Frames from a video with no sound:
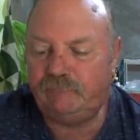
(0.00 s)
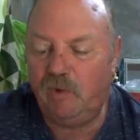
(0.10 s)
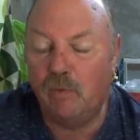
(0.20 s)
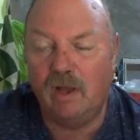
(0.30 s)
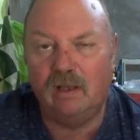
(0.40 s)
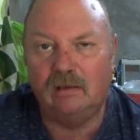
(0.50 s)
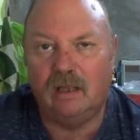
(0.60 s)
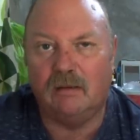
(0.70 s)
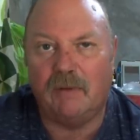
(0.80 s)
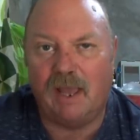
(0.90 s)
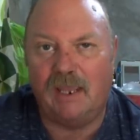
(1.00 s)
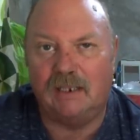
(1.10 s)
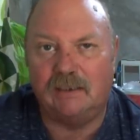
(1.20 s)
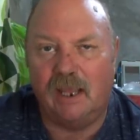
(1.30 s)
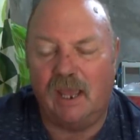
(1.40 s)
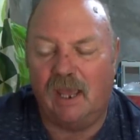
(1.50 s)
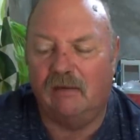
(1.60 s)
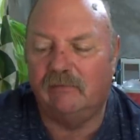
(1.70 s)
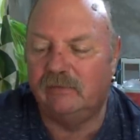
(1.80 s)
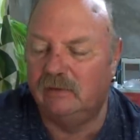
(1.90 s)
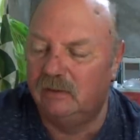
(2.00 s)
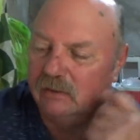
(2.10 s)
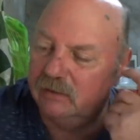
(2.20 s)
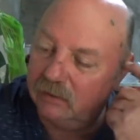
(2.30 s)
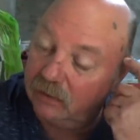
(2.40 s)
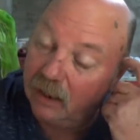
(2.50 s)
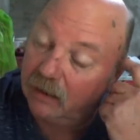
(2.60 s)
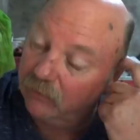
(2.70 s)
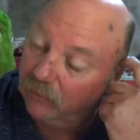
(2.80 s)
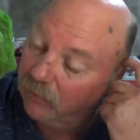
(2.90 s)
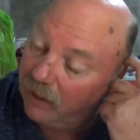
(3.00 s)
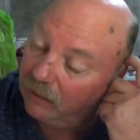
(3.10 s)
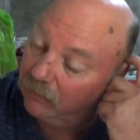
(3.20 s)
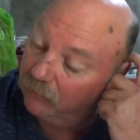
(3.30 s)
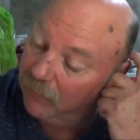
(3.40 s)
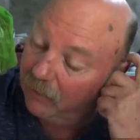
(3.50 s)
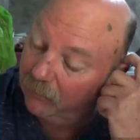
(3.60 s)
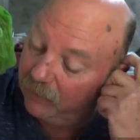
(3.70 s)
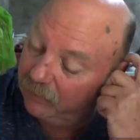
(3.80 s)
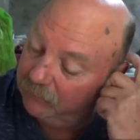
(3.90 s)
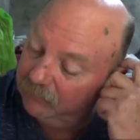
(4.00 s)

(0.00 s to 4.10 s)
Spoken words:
Well, on my end they have. I don't know about William.